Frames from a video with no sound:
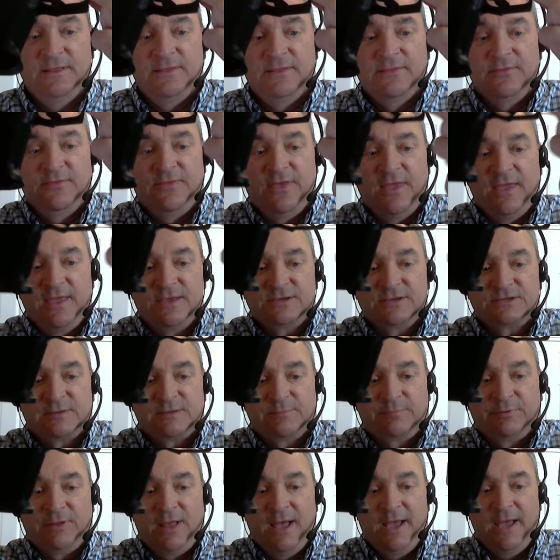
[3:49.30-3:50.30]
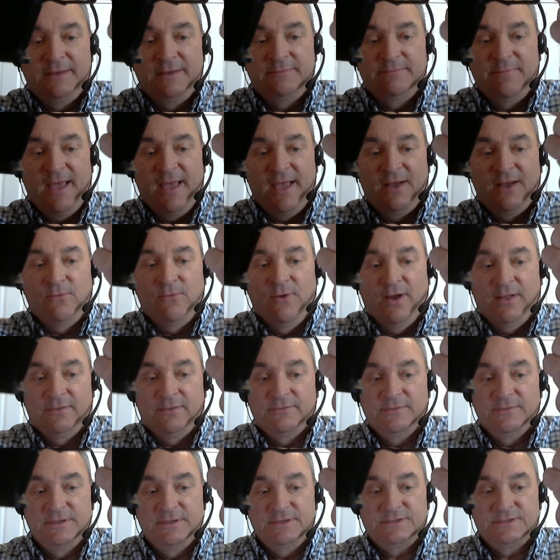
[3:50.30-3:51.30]
the supplied magwell.
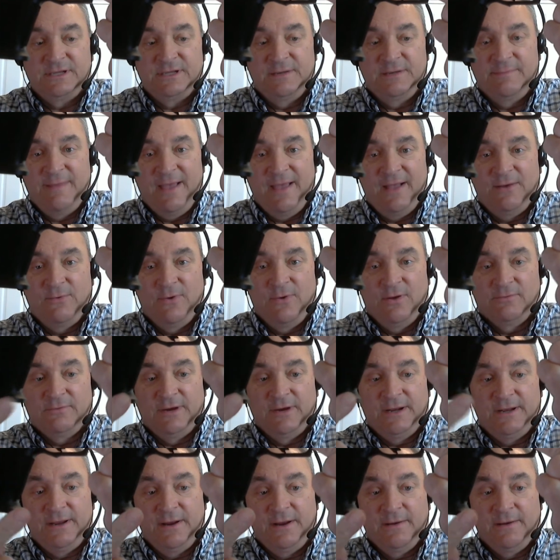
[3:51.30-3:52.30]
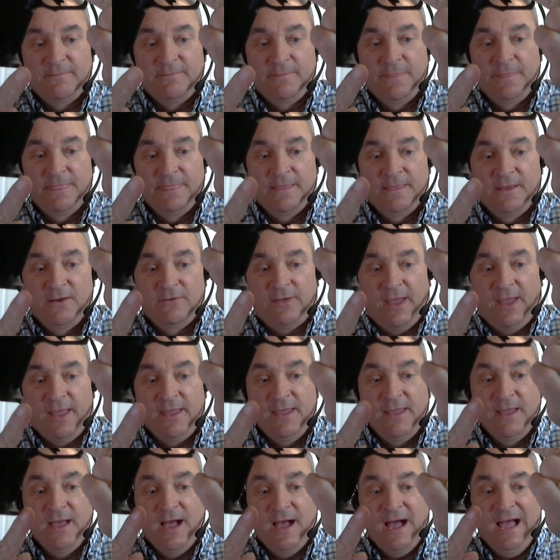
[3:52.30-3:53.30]
See the magwell right here? Okay,
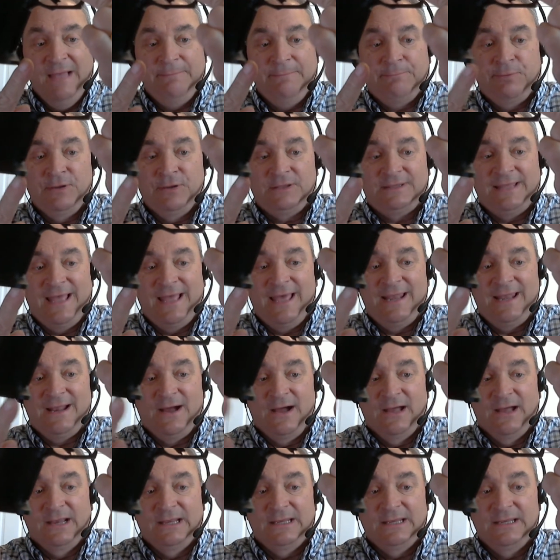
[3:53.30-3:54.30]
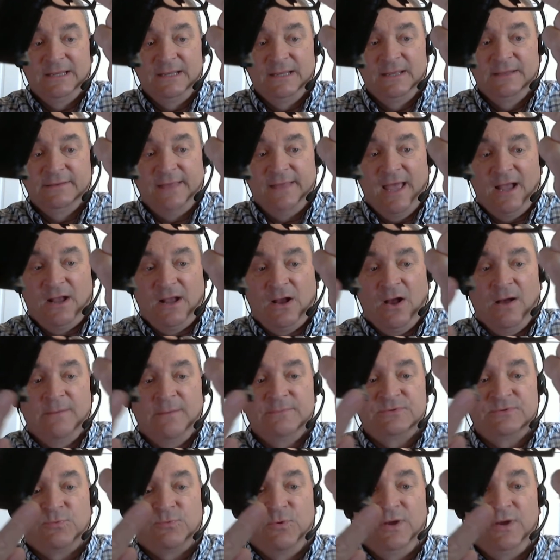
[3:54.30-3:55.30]
I put that on. That
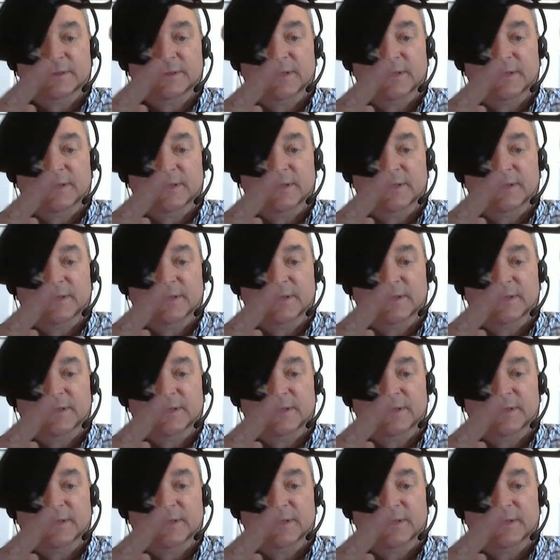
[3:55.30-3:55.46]
comes with